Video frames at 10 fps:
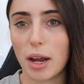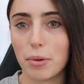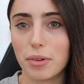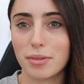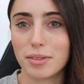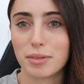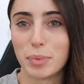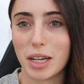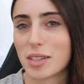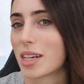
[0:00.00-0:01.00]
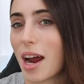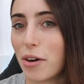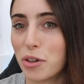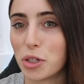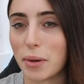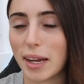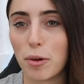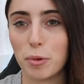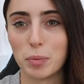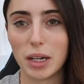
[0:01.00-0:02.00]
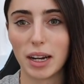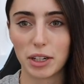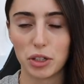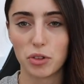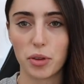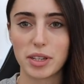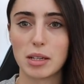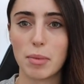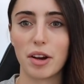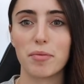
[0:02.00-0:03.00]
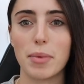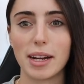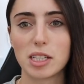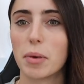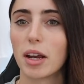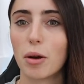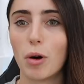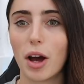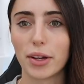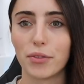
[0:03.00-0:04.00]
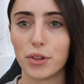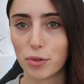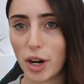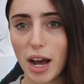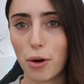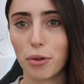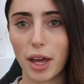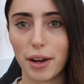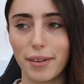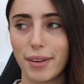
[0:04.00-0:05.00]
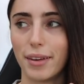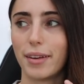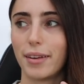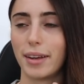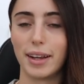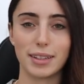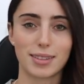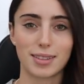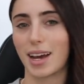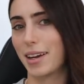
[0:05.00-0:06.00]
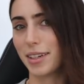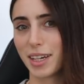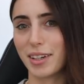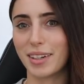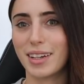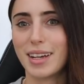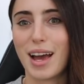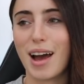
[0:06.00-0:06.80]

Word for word: I wouldn't be able to carry on doing it. It would be like, you've got this amount of money to make it work. If you run out, then it's kind of done.